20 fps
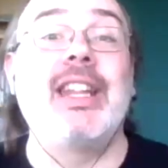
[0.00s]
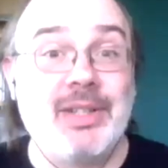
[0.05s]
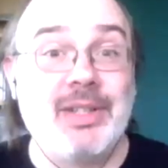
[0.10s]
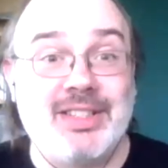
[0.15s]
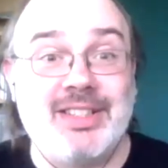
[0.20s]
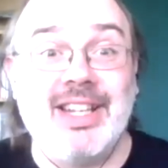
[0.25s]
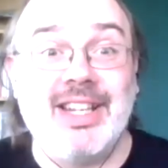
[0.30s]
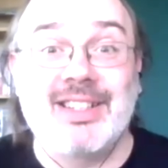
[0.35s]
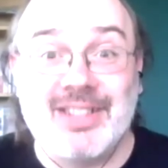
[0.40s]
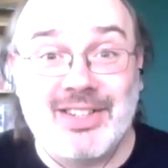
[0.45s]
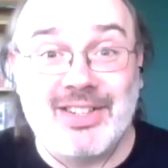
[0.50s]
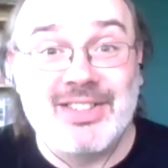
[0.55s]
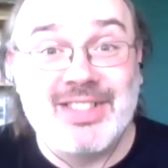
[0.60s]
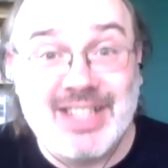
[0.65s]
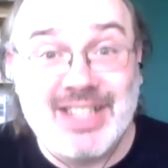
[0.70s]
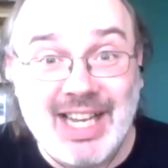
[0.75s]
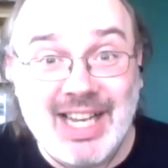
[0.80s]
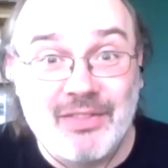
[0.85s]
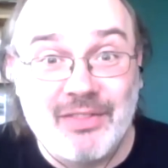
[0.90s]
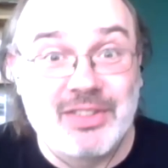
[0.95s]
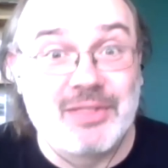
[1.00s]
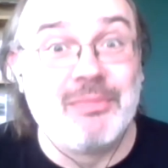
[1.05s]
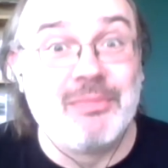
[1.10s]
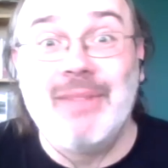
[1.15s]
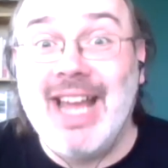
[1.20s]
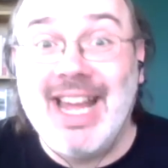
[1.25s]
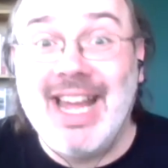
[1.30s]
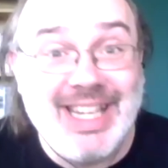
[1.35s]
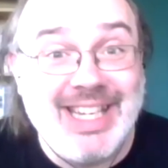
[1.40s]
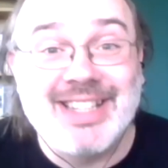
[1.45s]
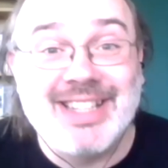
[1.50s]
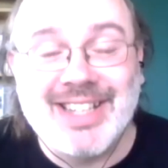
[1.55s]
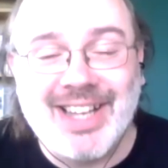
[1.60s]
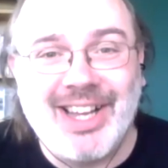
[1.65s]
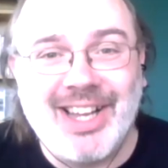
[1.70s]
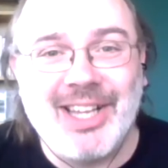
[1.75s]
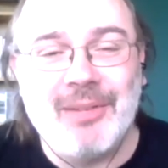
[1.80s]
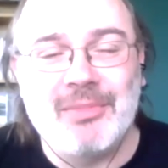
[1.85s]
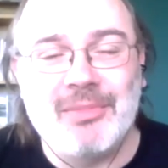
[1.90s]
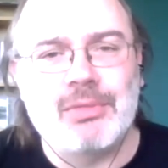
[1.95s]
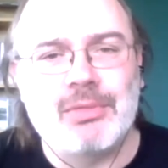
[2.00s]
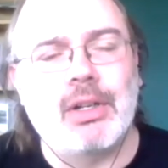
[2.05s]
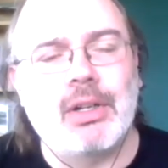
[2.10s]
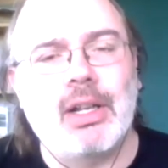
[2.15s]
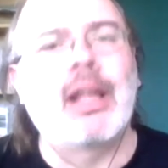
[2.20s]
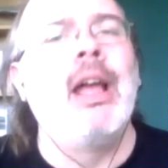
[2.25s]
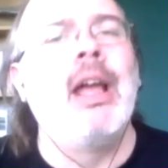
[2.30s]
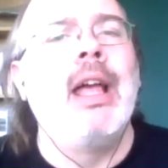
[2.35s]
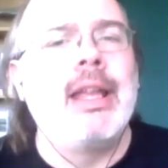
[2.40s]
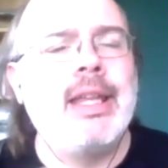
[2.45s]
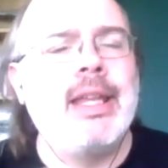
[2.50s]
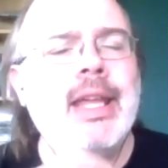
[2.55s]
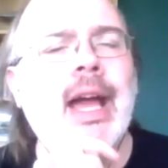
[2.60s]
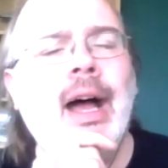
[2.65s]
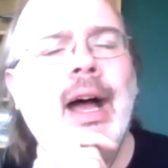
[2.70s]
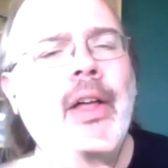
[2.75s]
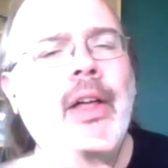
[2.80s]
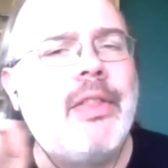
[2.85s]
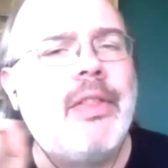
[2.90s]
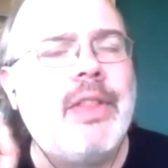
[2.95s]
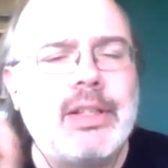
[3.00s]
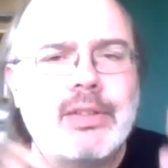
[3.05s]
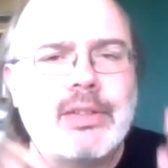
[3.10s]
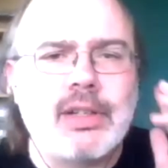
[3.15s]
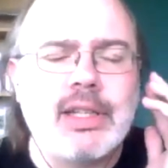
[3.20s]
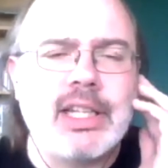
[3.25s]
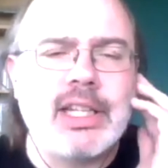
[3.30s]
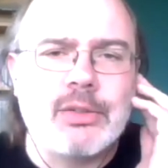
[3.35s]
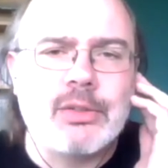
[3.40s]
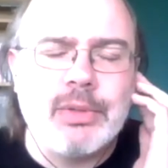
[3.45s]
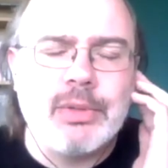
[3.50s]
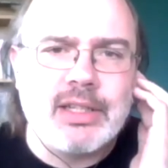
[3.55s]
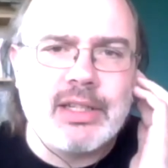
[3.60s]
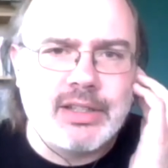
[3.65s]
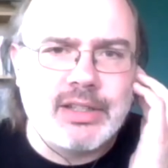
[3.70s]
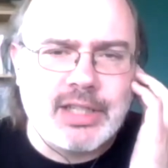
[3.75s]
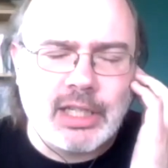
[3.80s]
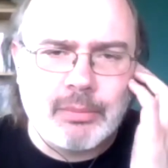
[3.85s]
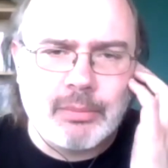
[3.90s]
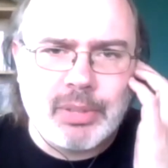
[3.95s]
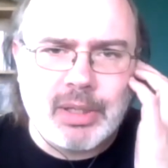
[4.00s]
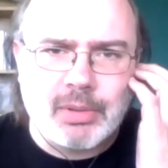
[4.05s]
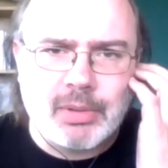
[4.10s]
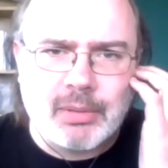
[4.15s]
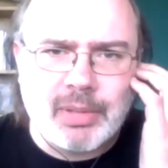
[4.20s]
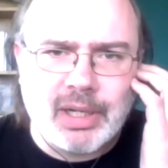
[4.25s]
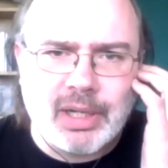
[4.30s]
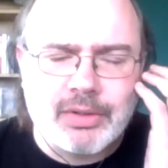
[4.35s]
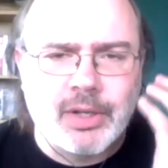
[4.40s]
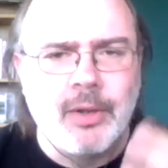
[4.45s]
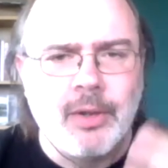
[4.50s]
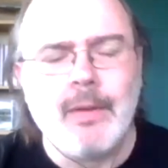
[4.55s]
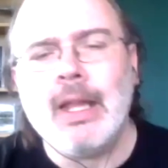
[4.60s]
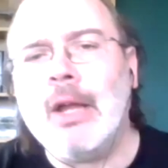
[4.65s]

the mistakes ourselves many times. We're like, yeah, these are the things we need to tell people about.